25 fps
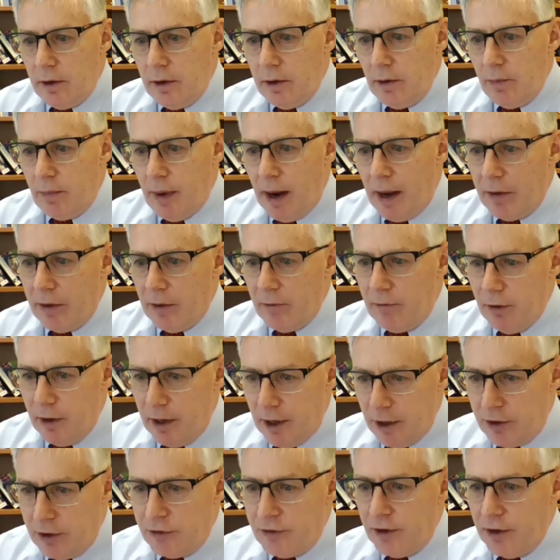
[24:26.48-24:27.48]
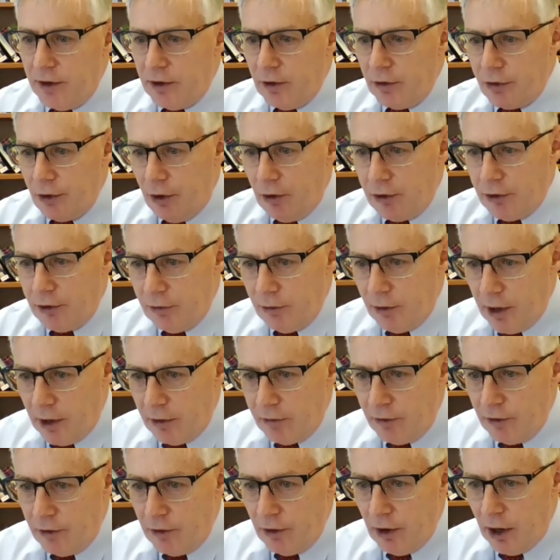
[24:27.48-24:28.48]
about the validity and authority of
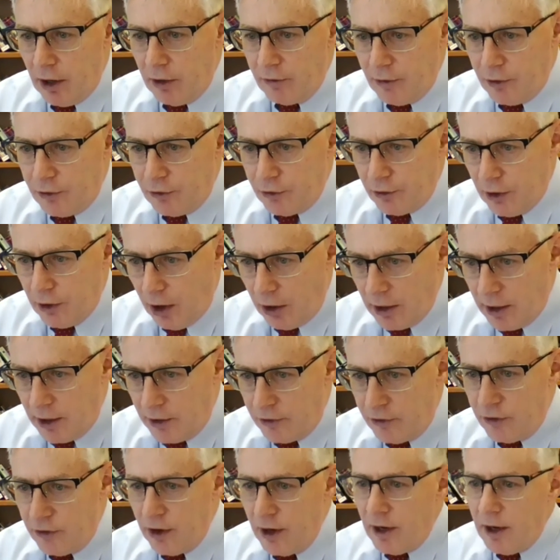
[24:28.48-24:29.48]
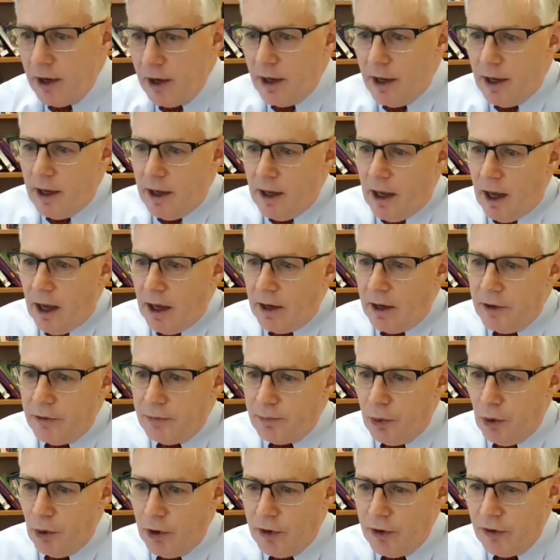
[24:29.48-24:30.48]
unofficial knowledge. And his
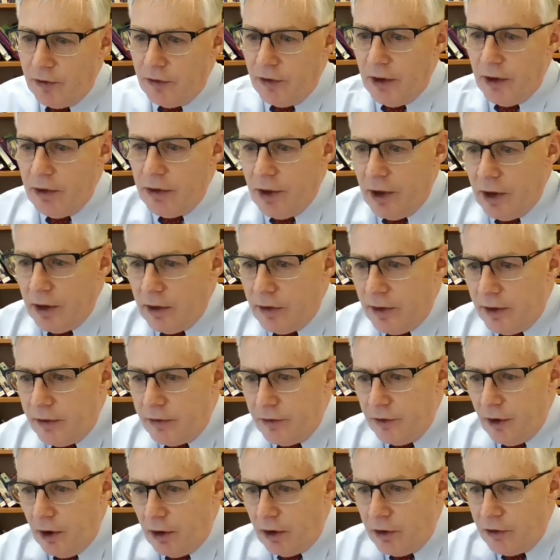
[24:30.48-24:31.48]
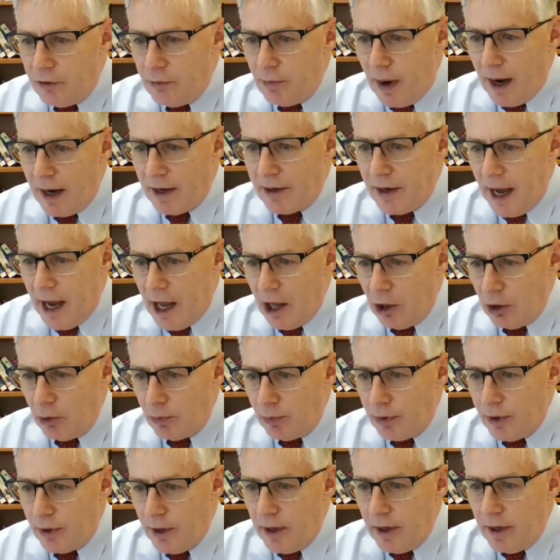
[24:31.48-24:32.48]
point is that this knowledge might help
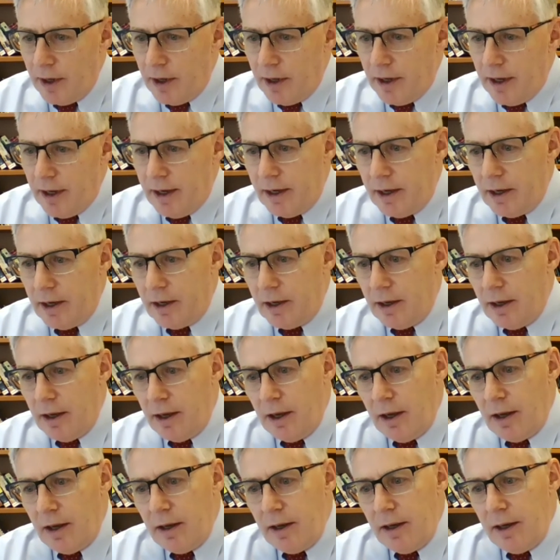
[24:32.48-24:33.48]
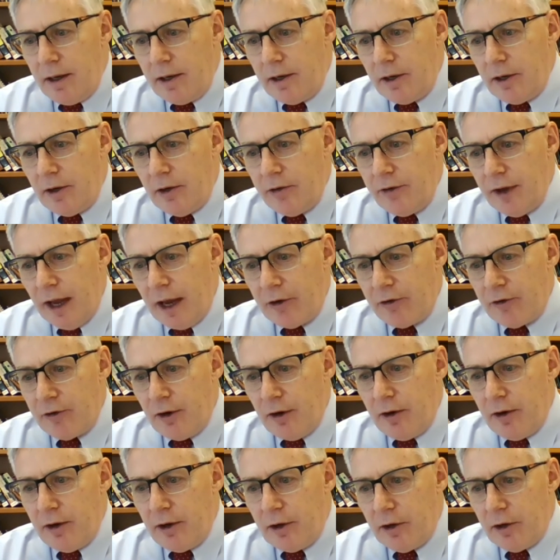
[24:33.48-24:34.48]
in, in context,
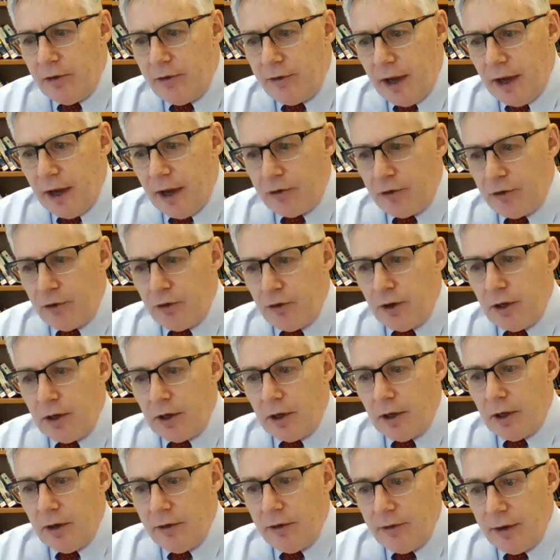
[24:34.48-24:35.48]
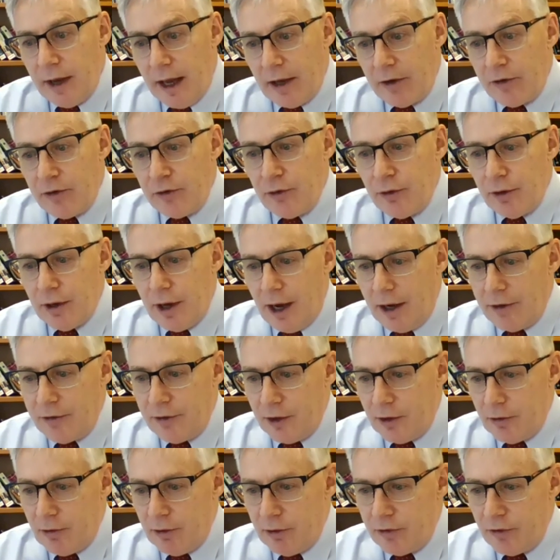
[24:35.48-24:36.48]
context, contextualizing
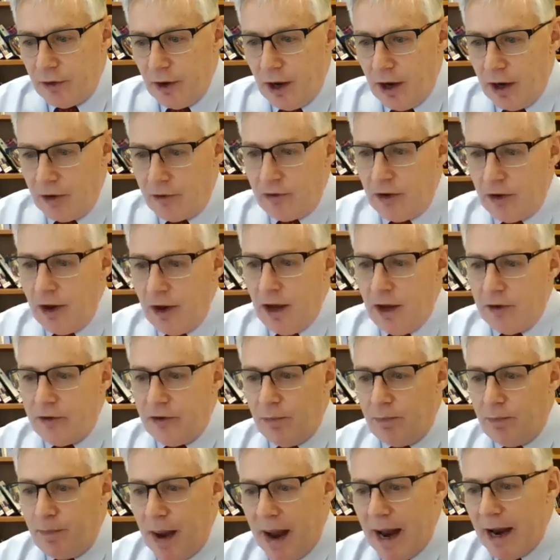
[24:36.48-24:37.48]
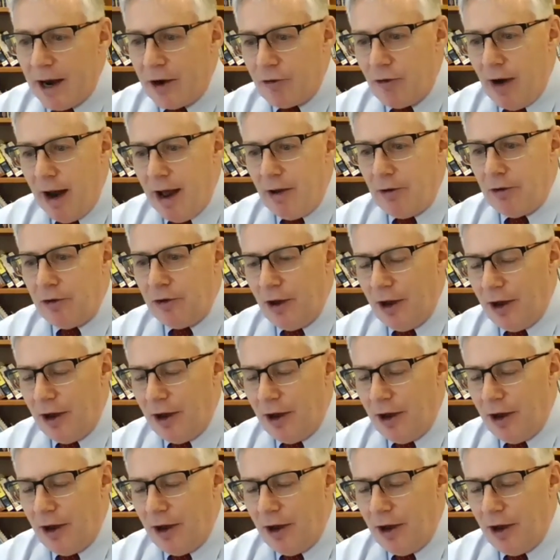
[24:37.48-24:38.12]
the research as a backgrounder.